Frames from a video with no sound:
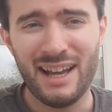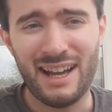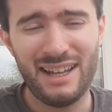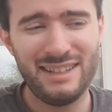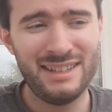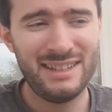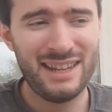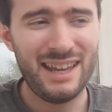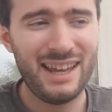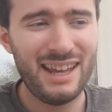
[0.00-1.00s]
and
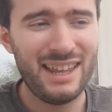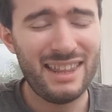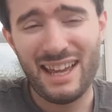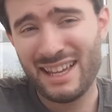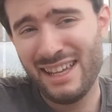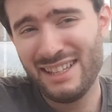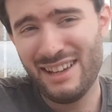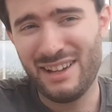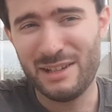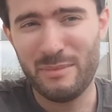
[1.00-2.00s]
that is
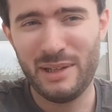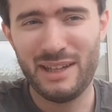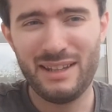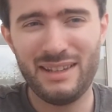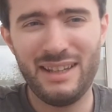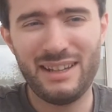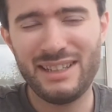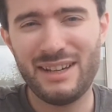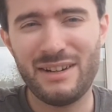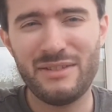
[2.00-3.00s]
hard. But the
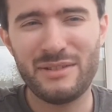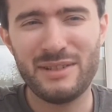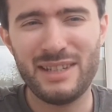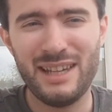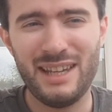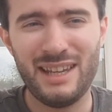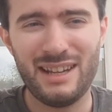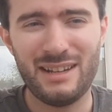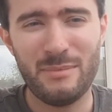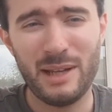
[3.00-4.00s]
idea of obviously
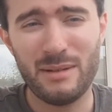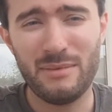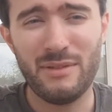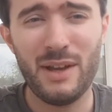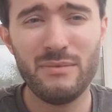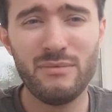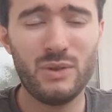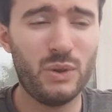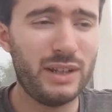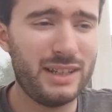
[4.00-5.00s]
kind of picking up the phone and
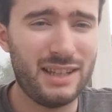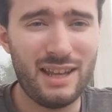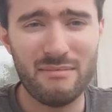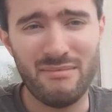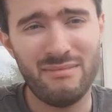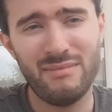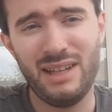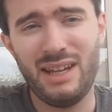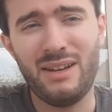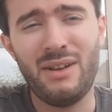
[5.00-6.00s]
talking to them,
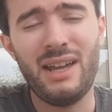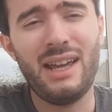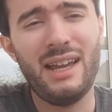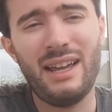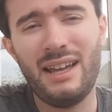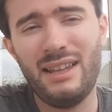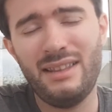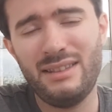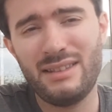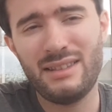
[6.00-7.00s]
you know, and
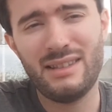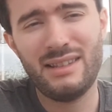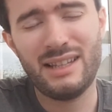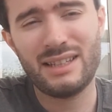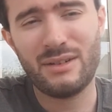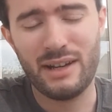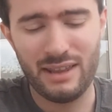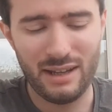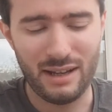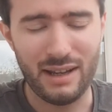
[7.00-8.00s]
that's a great
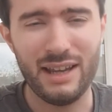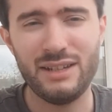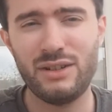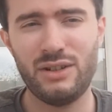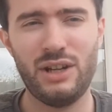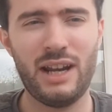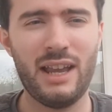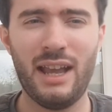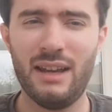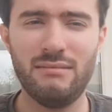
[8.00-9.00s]
thing. It's just
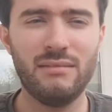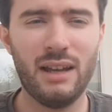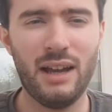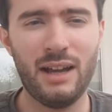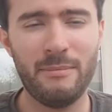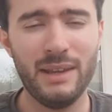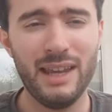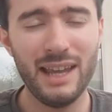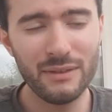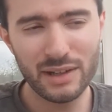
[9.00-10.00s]
checking in,
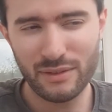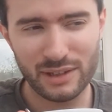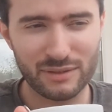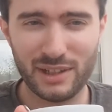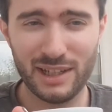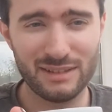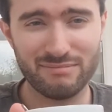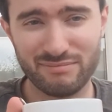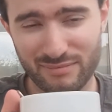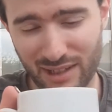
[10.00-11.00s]
even if it's for,
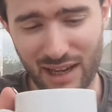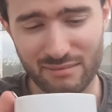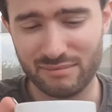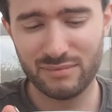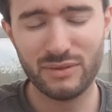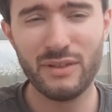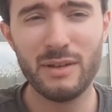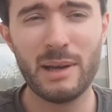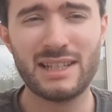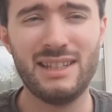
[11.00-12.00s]
again,
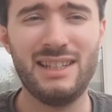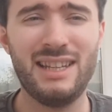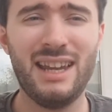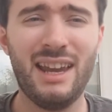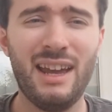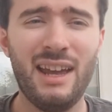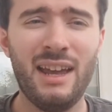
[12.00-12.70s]
refer back to the tea.